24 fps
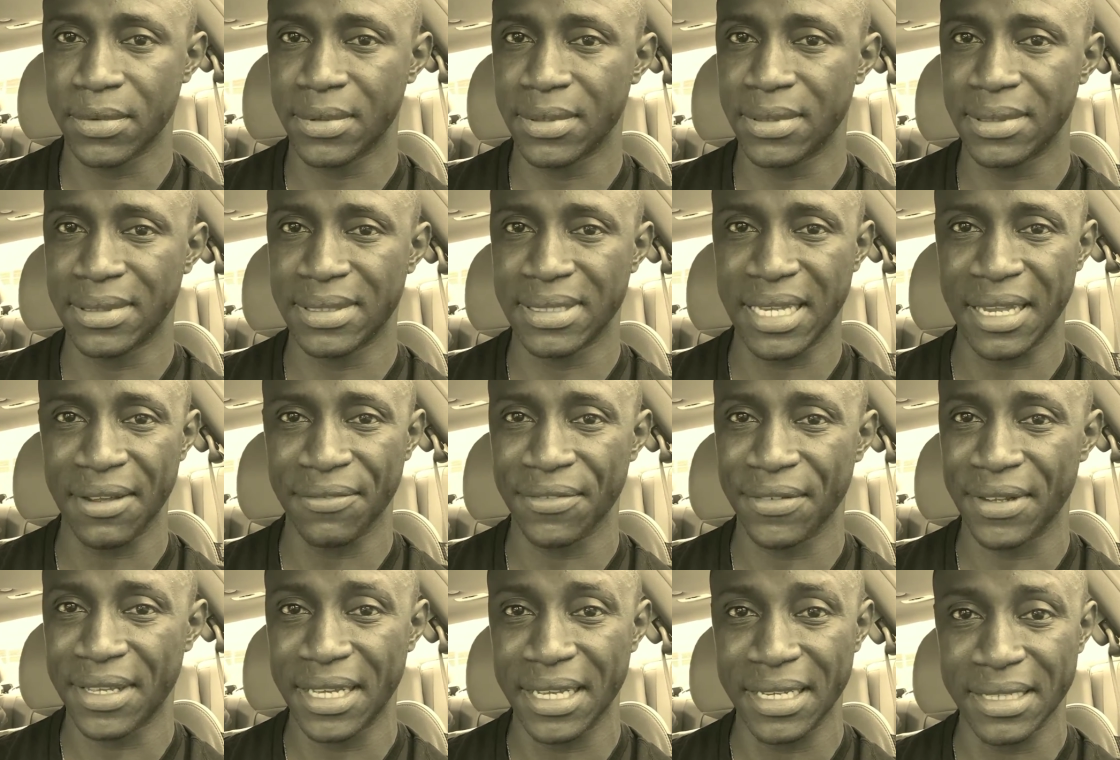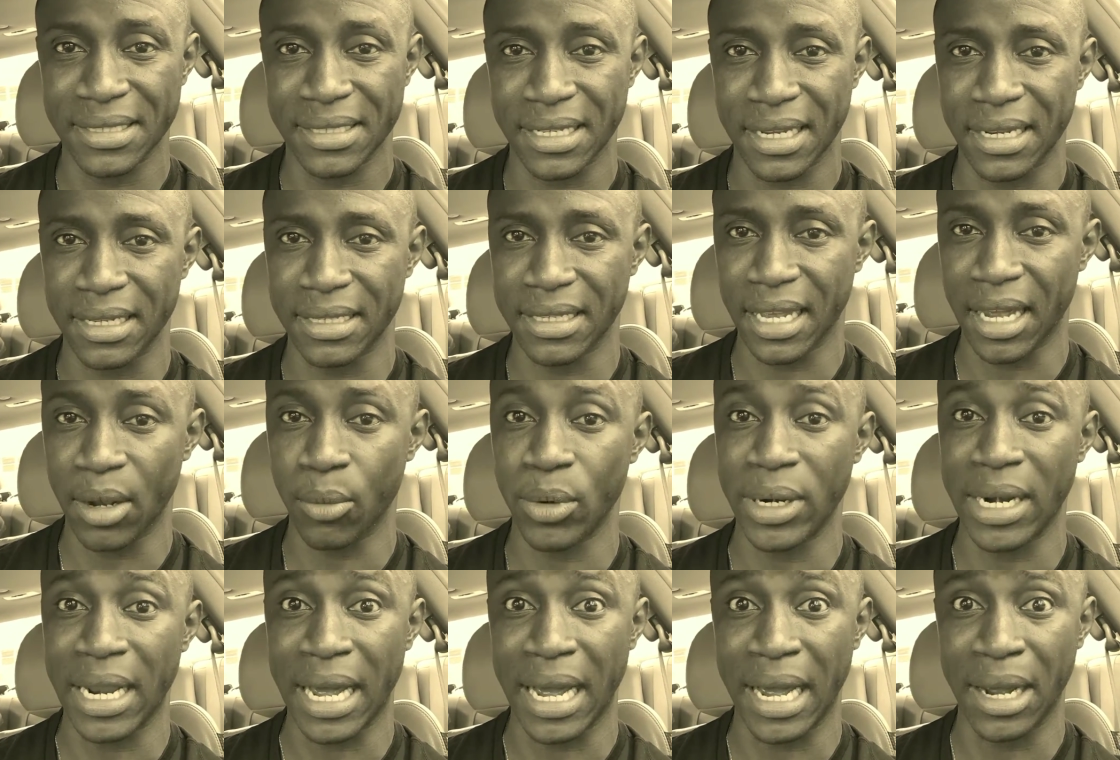7 kids at the time
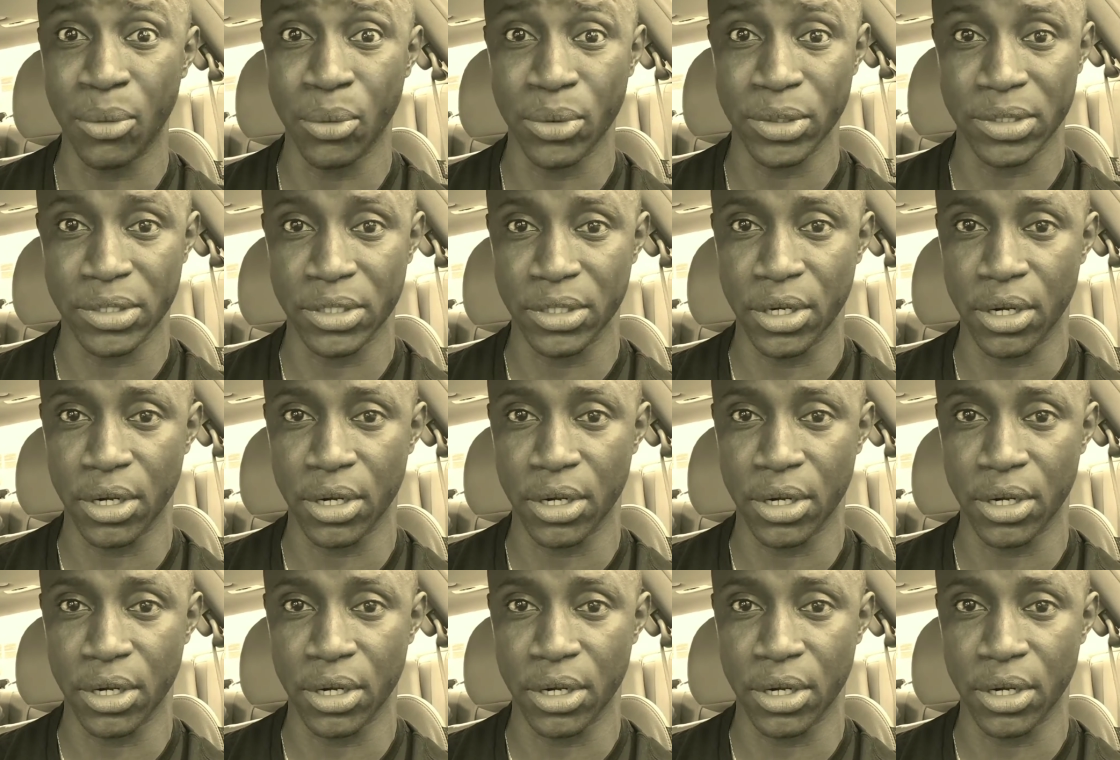when I was